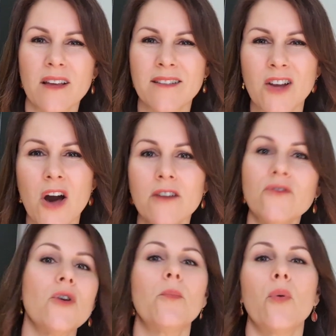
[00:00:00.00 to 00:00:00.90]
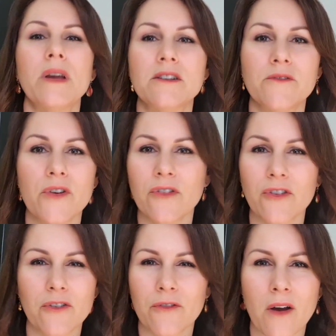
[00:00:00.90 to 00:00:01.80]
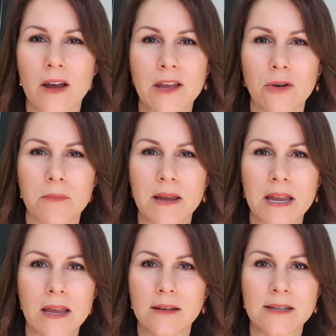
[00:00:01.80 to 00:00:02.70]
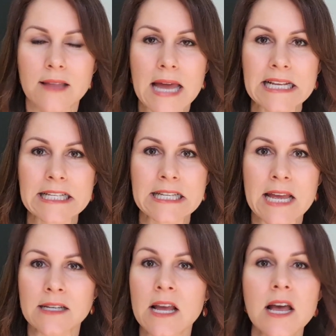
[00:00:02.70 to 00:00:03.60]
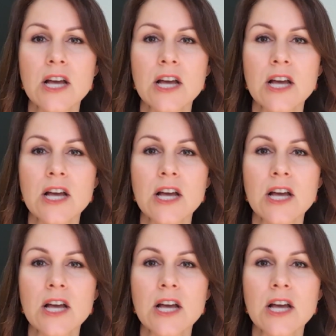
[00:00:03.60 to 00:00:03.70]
It's kind of no point diversifying your money to that extent.